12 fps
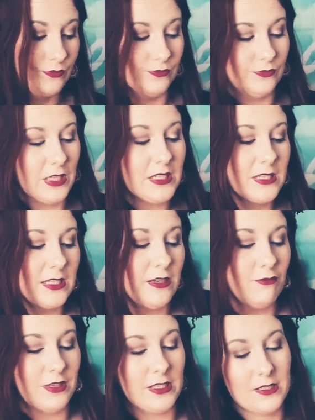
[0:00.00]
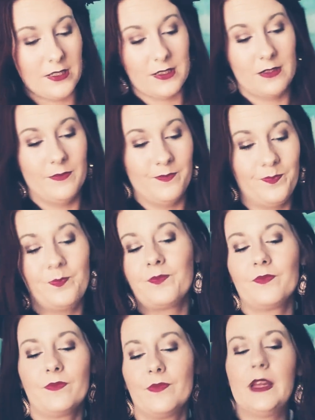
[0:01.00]
Let's see what this
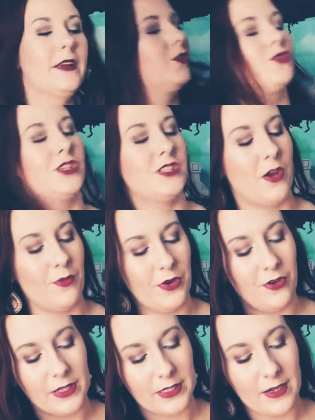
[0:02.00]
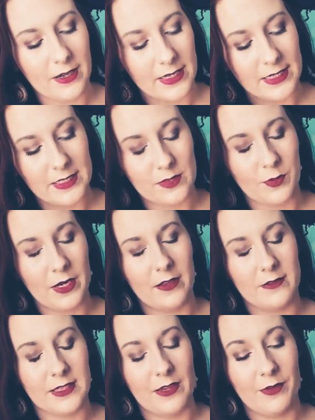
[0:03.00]
energy's going on, guys. What
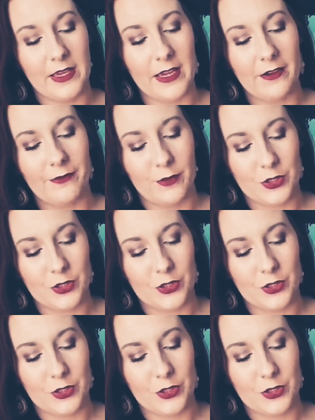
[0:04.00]
else can we get for